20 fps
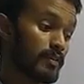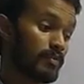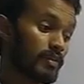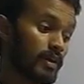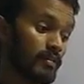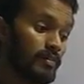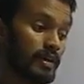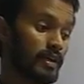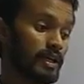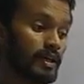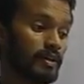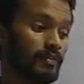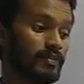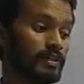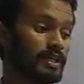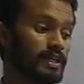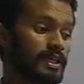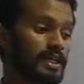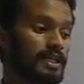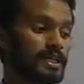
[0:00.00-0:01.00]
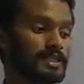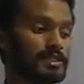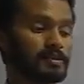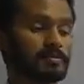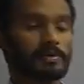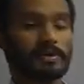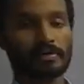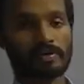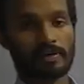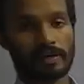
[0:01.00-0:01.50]
of gravity of a
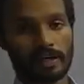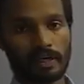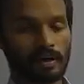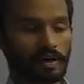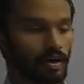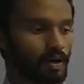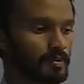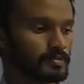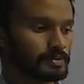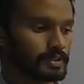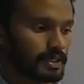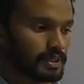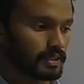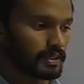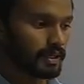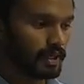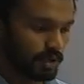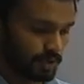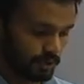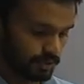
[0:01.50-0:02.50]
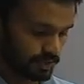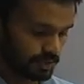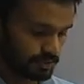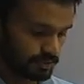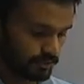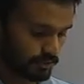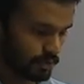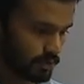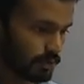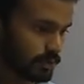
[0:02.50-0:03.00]
symmetrical object.
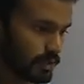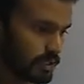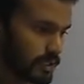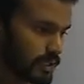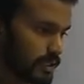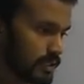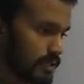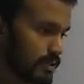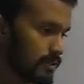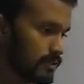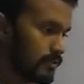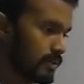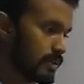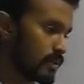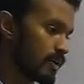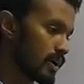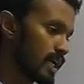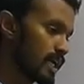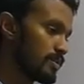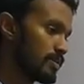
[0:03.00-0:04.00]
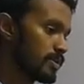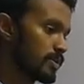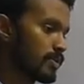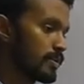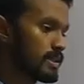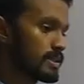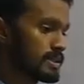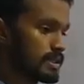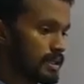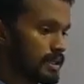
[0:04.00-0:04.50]
Okay, so when talking about the
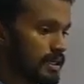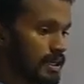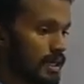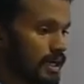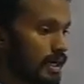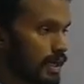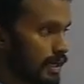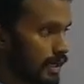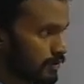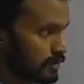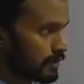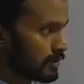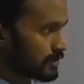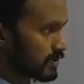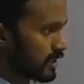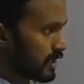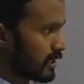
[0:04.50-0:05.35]
question, now in the